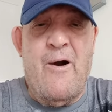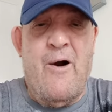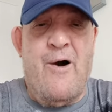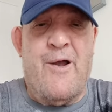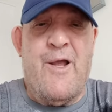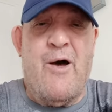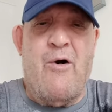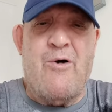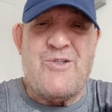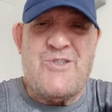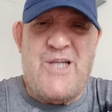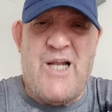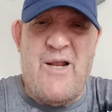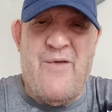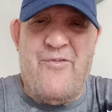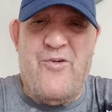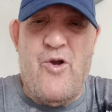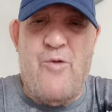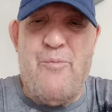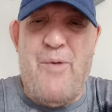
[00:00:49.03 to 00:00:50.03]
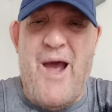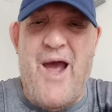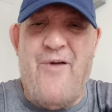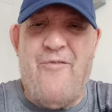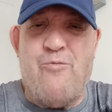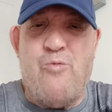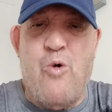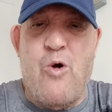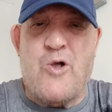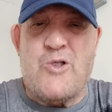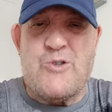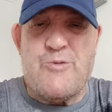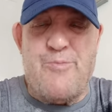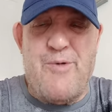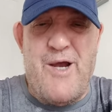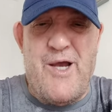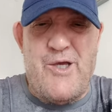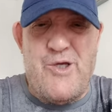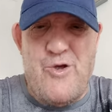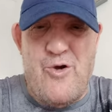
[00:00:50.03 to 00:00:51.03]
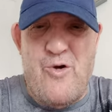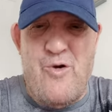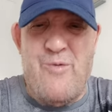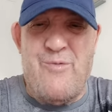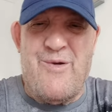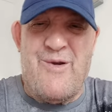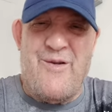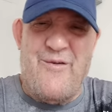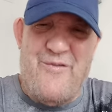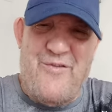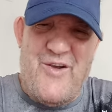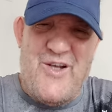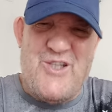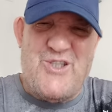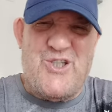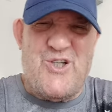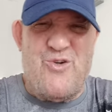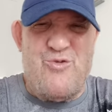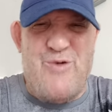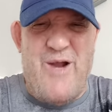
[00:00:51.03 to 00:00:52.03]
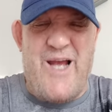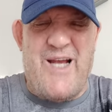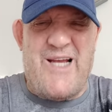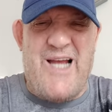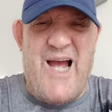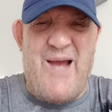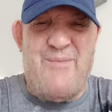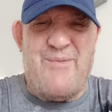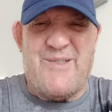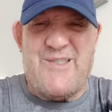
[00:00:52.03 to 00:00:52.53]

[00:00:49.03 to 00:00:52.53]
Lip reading: I know I said a few bad words about you and the fish and all that game,